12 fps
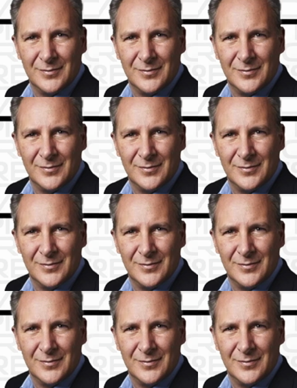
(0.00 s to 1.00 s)

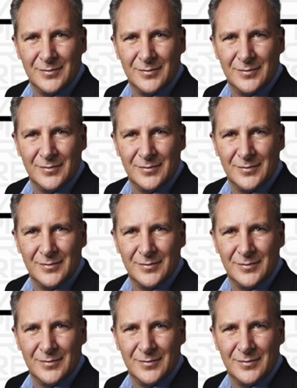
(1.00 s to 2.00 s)

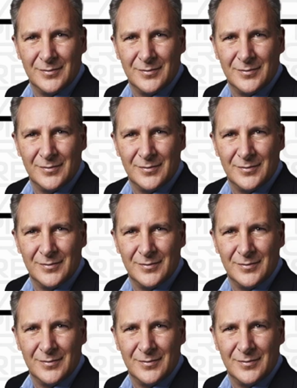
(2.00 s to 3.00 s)

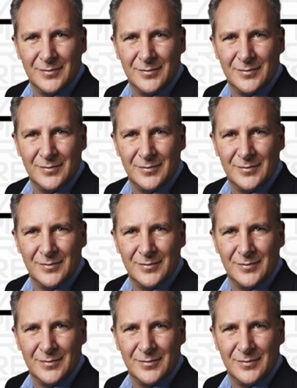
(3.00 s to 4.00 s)

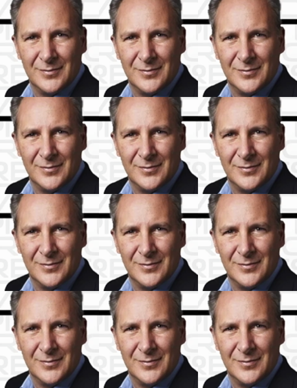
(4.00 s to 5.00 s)

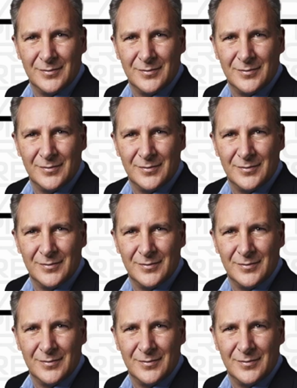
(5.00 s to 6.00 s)

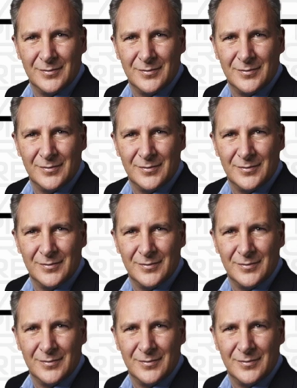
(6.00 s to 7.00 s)

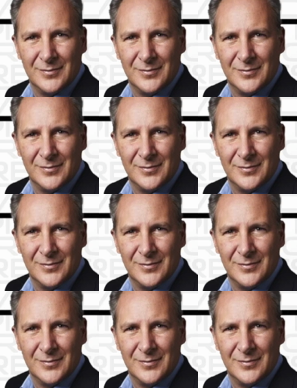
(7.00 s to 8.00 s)
This is a still picture; no speech is visible.